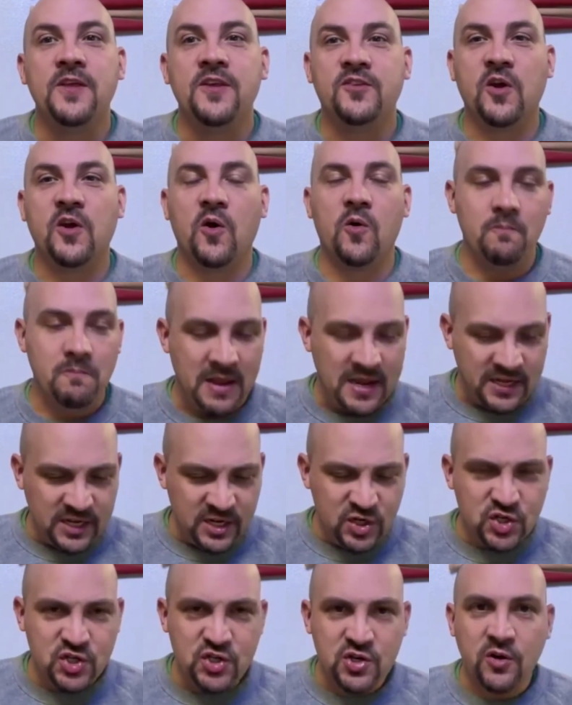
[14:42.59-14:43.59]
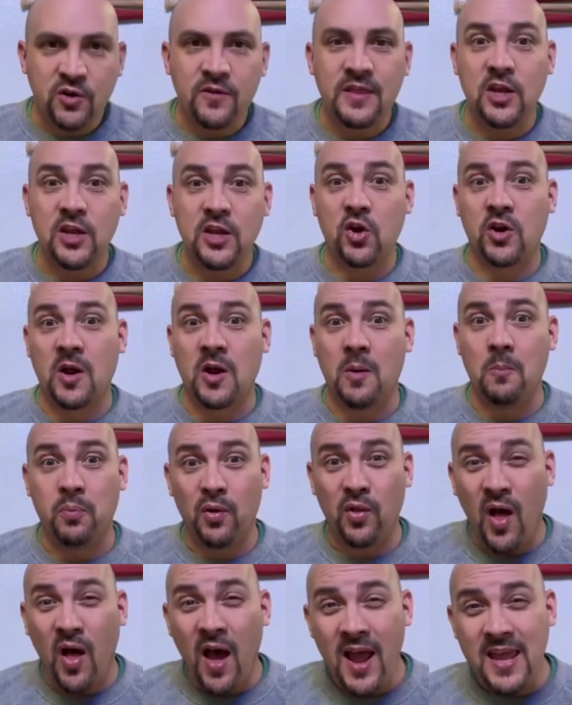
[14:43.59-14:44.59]
So making sure that you're
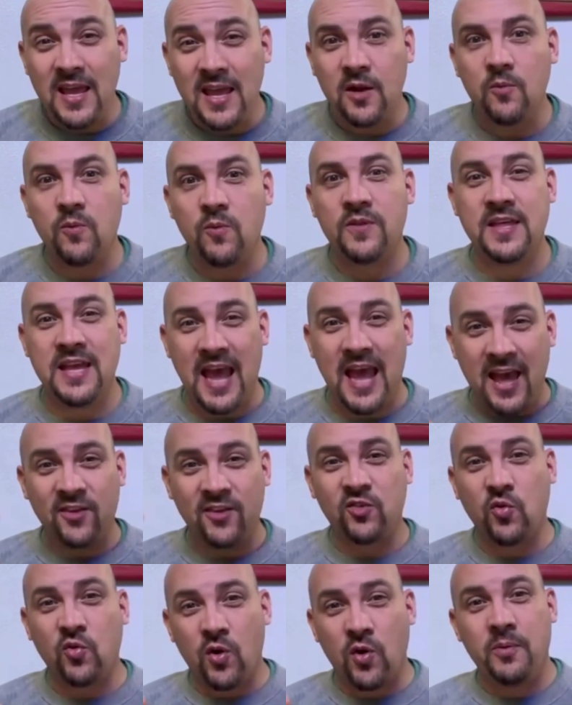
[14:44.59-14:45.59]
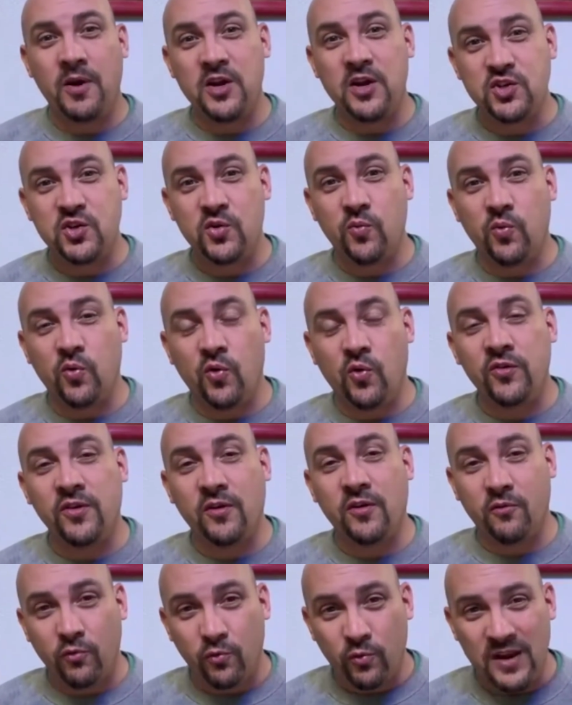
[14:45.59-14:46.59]
compliant with the S corporation
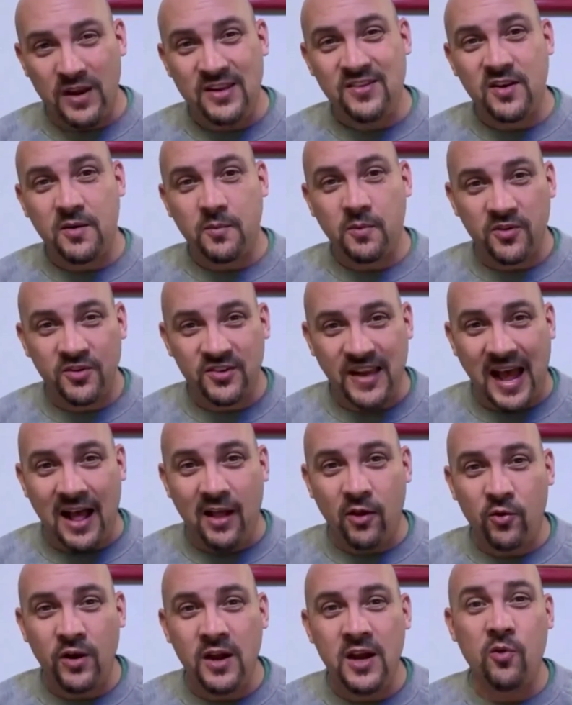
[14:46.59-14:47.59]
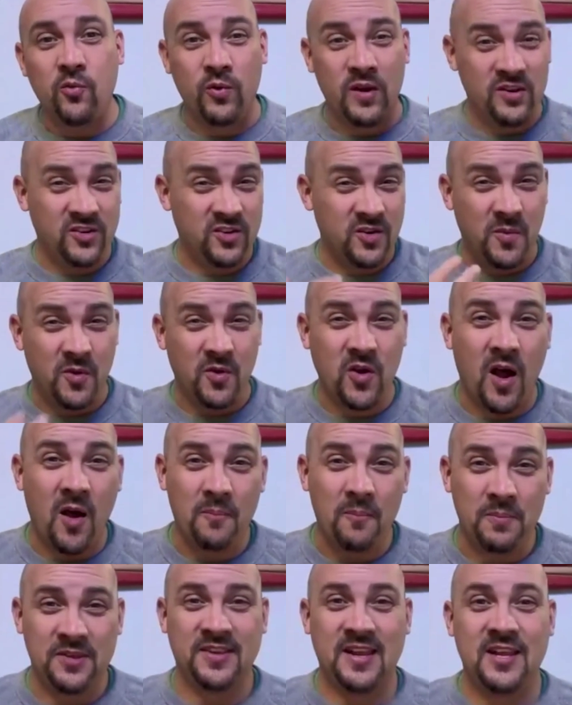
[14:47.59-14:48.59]
rules of reasonable salary or reasonable
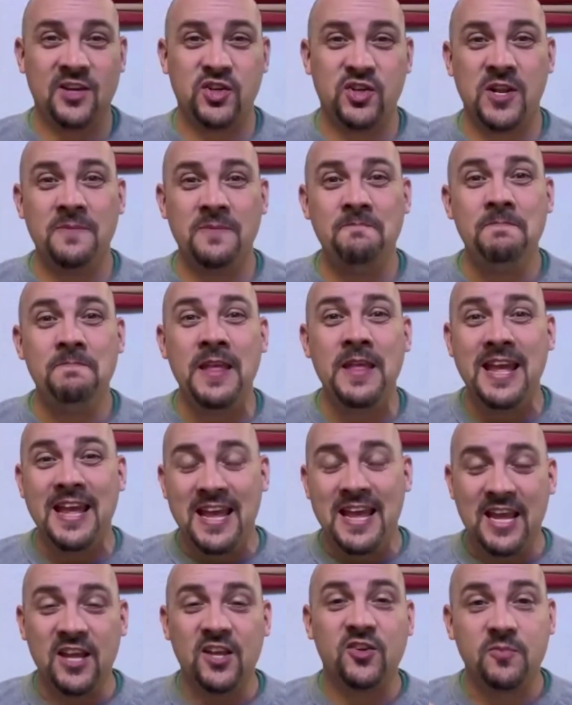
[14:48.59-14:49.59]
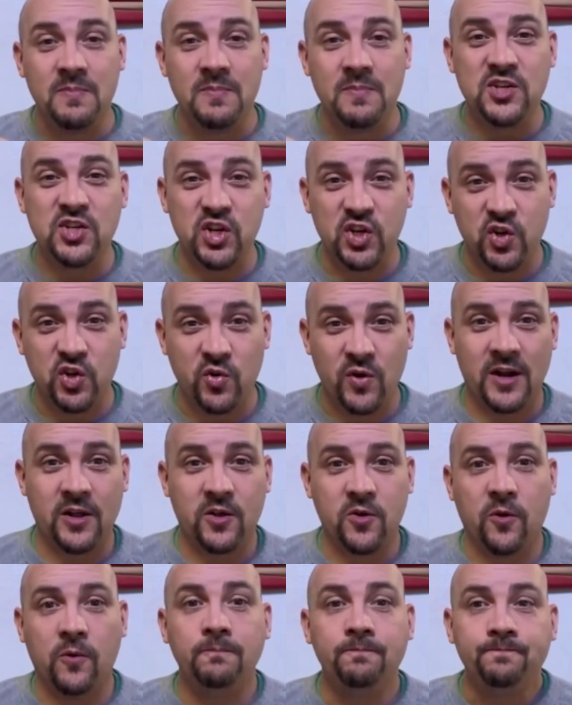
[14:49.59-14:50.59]
compensation is mission
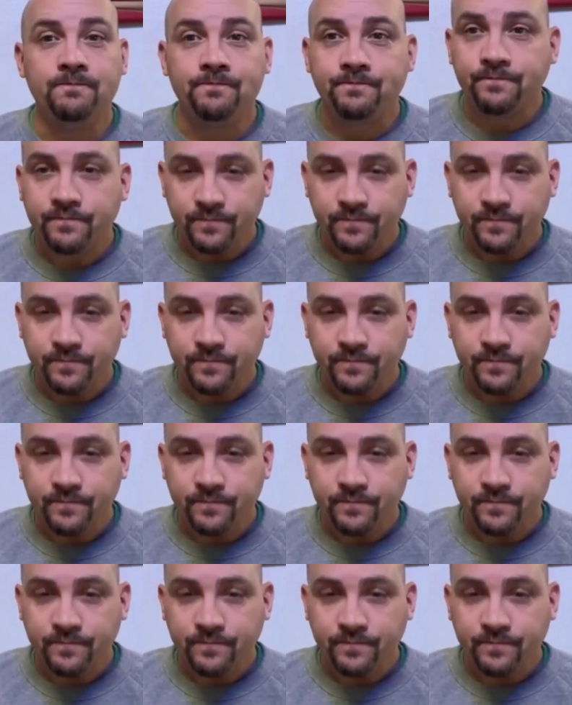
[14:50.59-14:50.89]
critical.